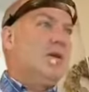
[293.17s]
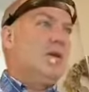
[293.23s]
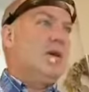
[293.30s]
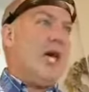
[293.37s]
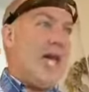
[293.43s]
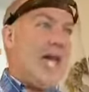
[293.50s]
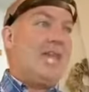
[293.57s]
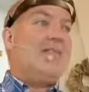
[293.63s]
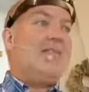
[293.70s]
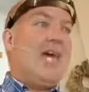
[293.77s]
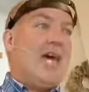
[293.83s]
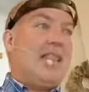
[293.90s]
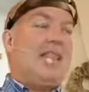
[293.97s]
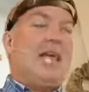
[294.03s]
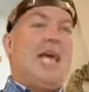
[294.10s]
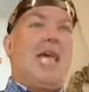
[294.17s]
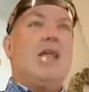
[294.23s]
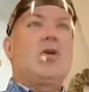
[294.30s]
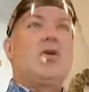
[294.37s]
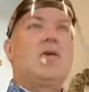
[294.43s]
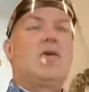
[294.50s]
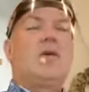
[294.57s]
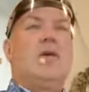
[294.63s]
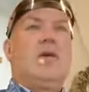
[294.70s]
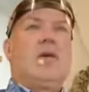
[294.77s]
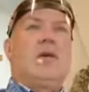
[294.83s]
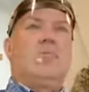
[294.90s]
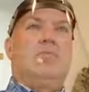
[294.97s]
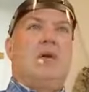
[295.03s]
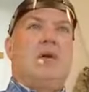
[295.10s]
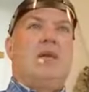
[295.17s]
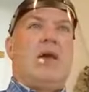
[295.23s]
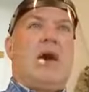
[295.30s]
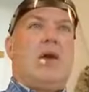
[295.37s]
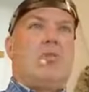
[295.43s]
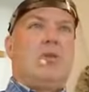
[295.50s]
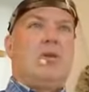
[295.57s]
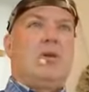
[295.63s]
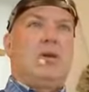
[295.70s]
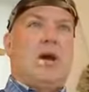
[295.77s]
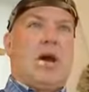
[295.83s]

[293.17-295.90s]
add that later, but I would